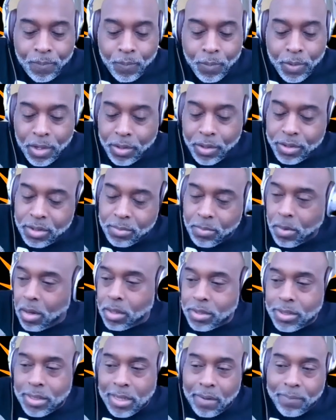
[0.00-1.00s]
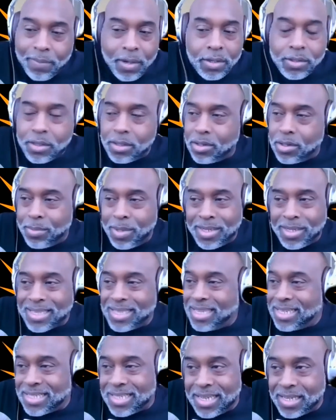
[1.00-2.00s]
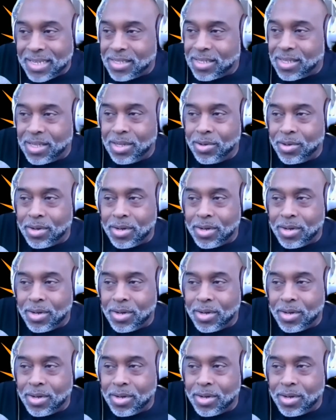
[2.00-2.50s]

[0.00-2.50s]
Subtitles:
When you're a small town person, nobody's listening to you.